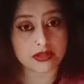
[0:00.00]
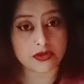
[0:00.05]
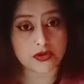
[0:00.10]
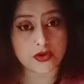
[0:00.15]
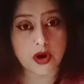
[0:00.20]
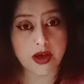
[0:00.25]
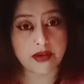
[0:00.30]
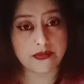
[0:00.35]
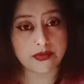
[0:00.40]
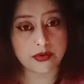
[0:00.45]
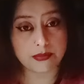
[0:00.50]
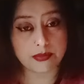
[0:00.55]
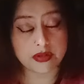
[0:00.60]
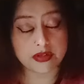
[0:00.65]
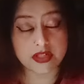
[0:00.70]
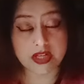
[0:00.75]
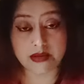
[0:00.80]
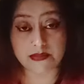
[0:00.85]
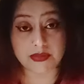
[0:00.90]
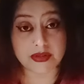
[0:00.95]
try from the
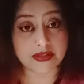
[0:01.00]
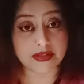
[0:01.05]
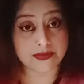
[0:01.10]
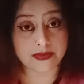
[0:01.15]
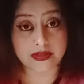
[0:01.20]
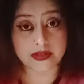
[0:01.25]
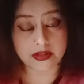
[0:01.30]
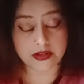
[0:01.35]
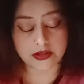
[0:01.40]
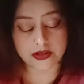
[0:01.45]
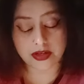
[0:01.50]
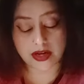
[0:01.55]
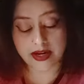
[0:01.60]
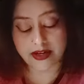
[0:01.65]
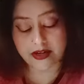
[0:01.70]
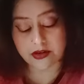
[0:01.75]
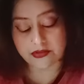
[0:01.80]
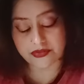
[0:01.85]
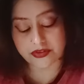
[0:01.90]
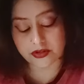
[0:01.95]
tables will turn
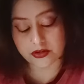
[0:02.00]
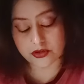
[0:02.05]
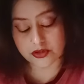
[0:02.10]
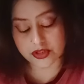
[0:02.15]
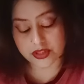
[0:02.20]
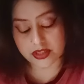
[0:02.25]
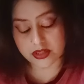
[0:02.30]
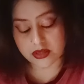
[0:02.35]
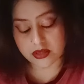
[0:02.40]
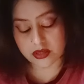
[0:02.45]
kind of energy.